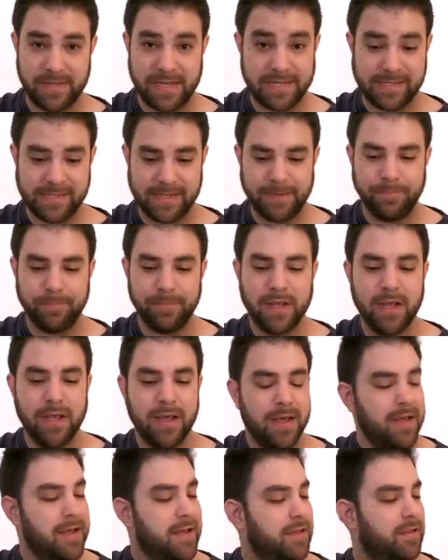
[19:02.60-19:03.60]
That's it.
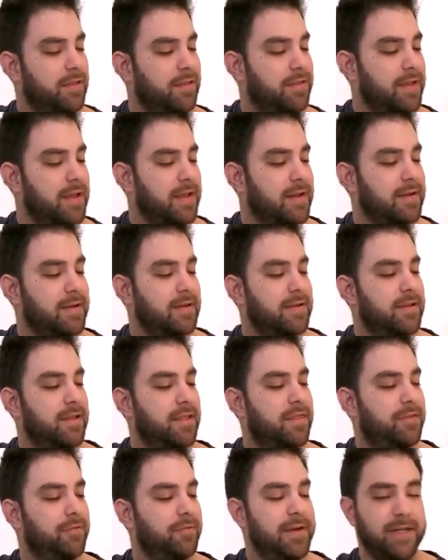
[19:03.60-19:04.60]
Then
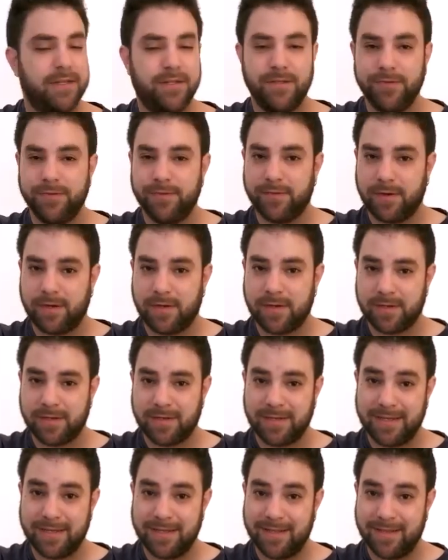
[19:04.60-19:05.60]
3 2
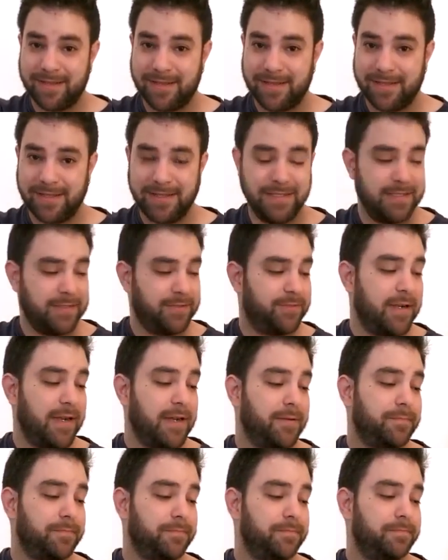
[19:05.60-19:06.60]
on the E
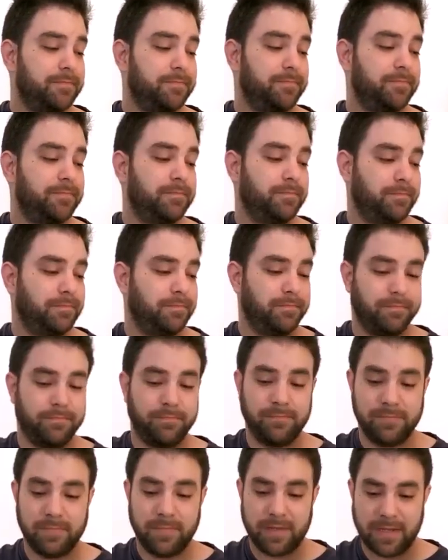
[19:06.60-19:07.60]
string.
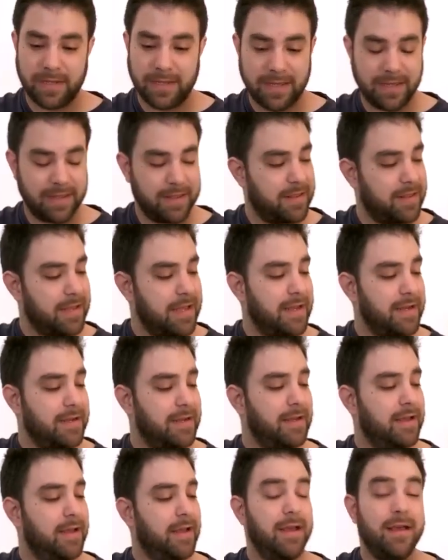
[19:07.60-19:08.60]
And
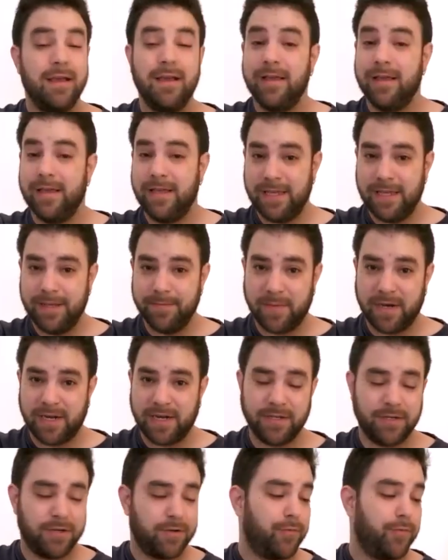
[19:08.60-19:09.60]
then E
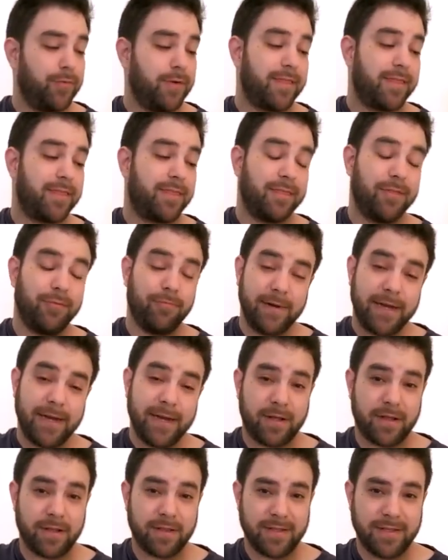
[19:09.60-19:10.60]
minor with
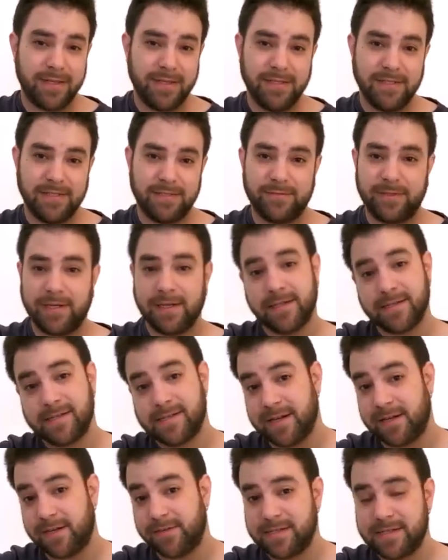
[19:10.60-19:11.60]
3 on the E string
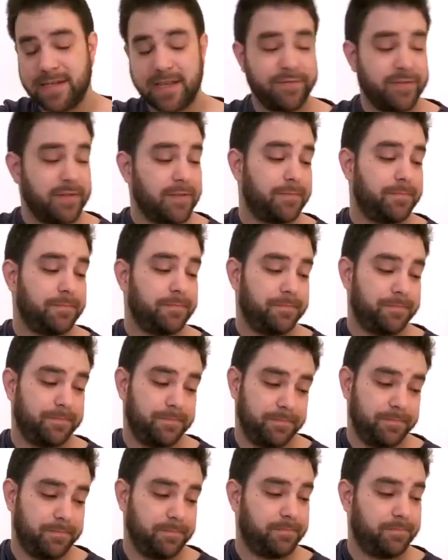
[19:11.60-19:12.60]
instead of 7.
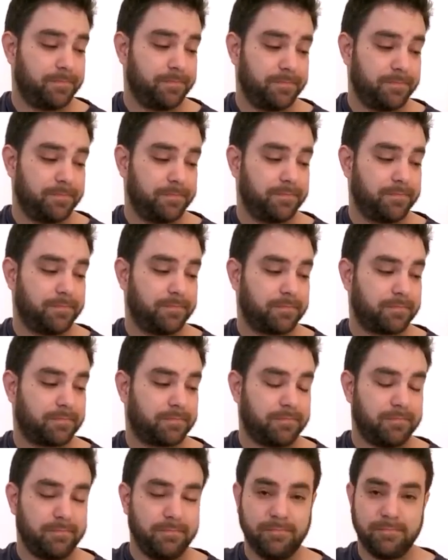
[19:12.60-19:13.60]

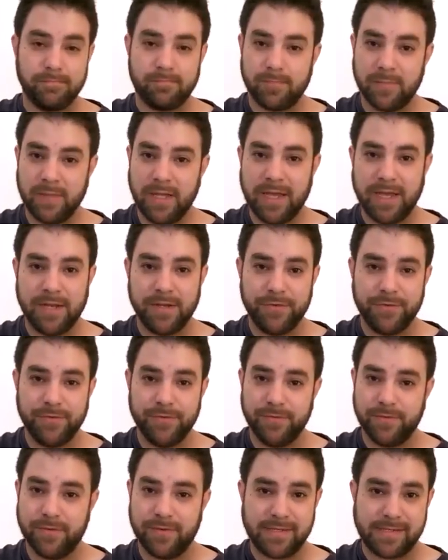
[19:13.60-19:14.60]
And you
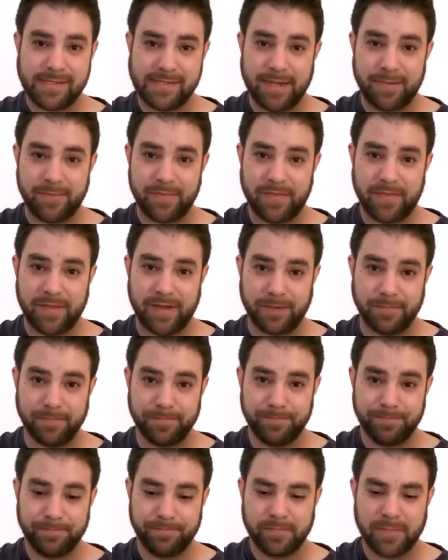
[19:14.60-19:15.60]
do the same
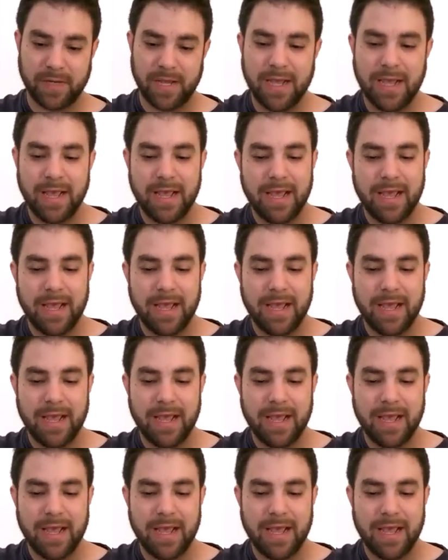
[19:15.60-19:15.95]
thing.